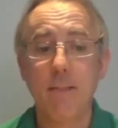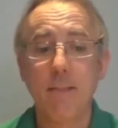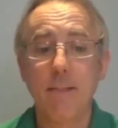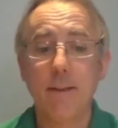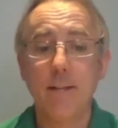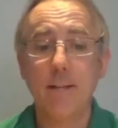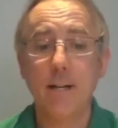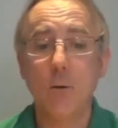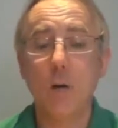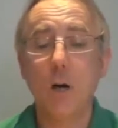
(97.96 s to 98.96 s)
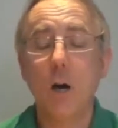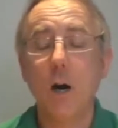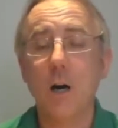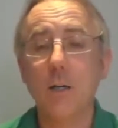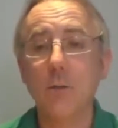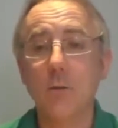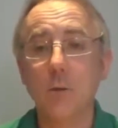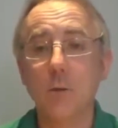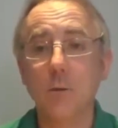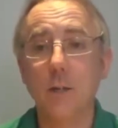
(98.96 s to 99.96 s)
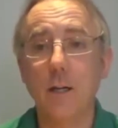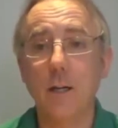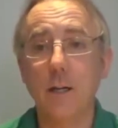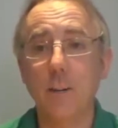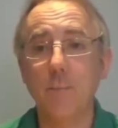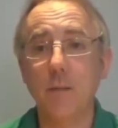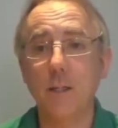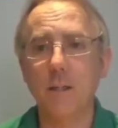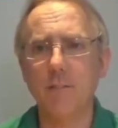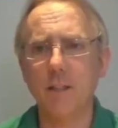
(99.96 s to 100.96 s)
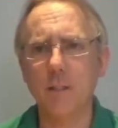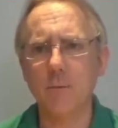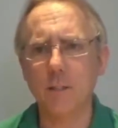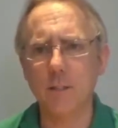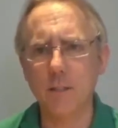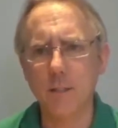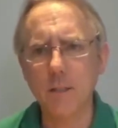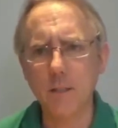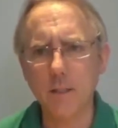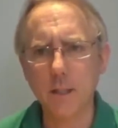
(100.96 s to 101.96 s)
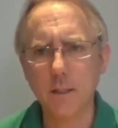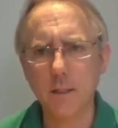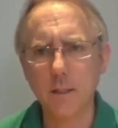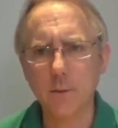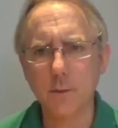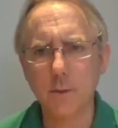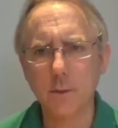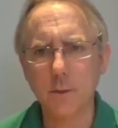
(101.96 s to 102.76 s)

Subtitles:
Now, I don't know if anyone has seen static electricity.